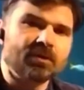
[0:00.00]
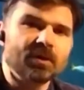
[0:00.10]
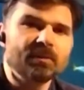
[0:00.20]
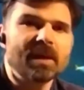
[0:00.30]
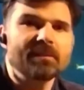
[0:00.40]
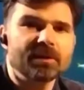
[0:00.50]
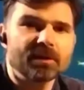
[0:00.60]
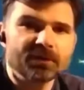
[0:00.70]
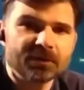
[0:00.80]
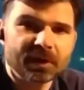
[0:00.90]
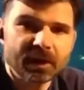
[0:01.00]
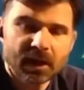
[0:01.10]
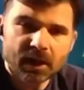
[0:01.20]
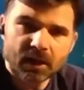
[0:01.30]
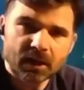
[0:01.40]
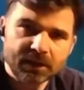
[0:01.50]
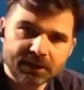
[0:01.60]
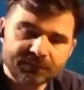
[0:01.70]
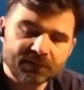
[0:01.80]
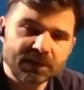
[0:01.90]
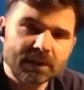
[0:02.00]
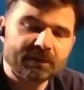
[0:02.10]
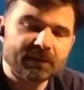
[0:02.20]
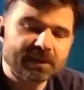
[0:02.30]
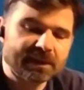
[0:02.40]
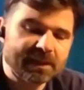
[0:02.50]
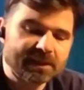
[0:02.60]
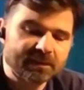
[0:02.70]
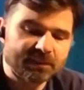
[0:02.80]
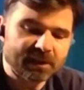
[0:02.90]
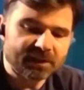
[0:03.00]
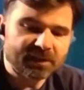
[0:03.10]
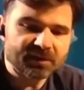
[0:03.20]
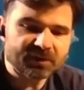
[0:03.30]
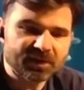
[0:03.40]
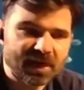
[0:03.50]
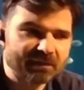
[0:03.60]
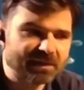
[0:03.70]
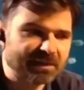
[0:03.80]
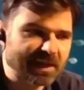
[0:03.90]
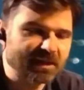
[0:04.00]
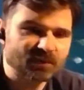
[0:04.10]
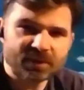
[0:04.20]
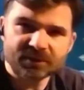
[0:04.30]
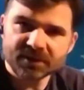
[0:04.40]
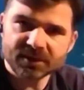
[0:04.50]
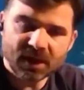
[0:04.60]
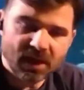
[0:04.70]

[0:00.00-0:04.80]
You may be using a different type of indicator, but just have a sense whether it's